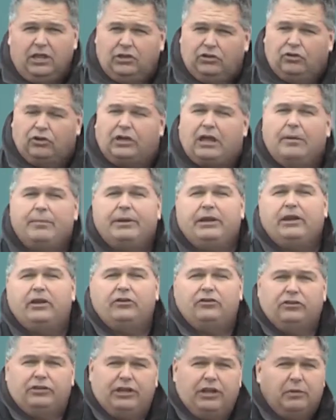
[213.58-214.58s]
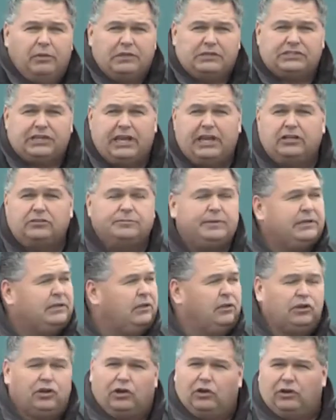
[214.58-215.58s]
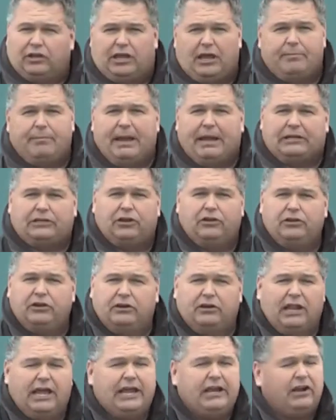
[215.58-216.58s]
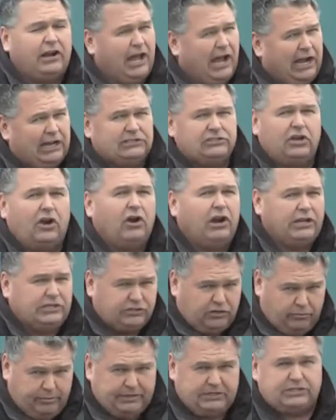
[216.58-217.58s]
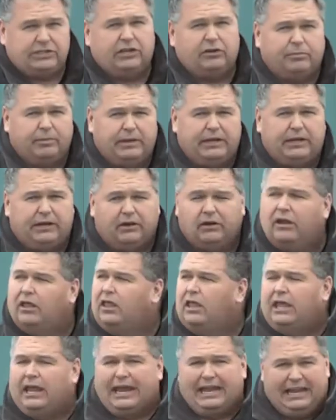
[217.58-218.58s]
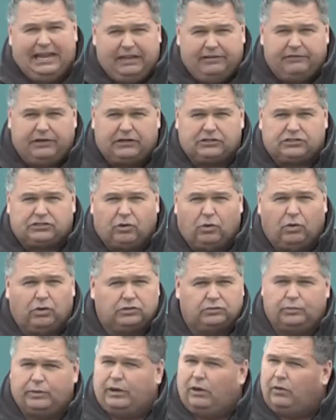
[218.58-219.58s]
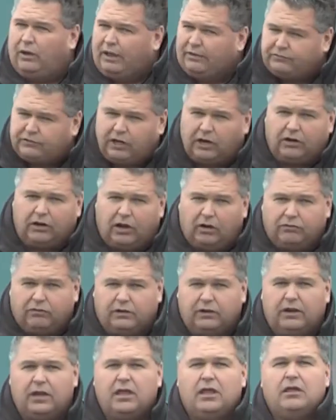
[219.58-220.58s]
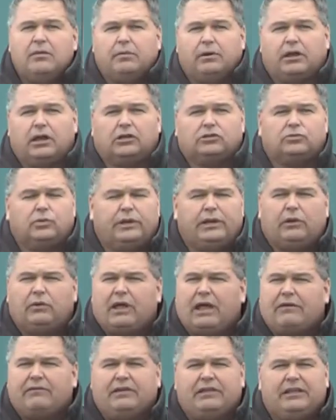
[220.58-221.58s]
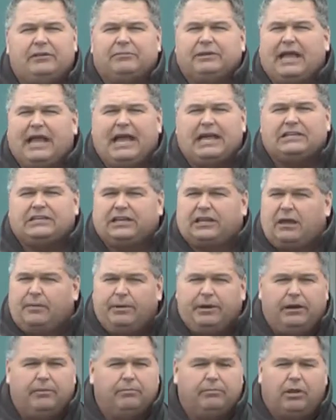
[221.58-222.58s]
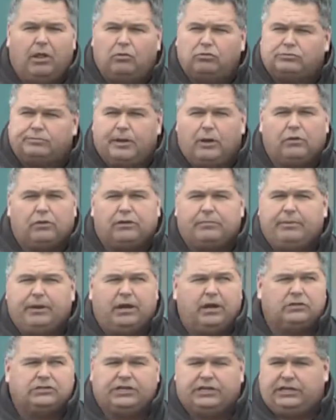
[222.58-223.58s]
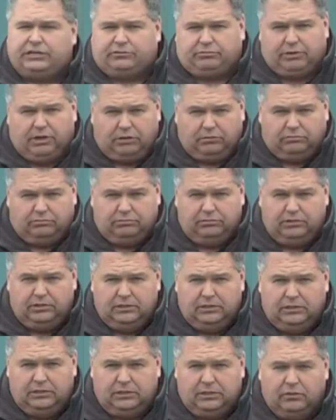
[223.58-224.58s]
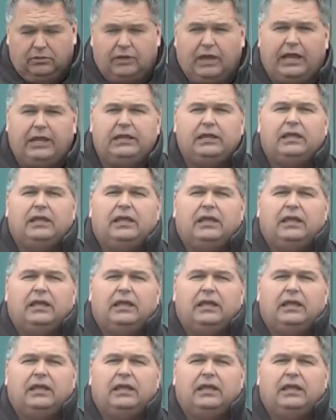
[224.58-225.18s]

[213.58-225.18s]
You'll come in here and you'll deal with the salesman. You're going to come back 2 years later, and odds are he's going to still be here at any of our stores. We don't have turnover because we don't have any of them guys that come in here and blow smoke and mirrors and hit the road. Okay?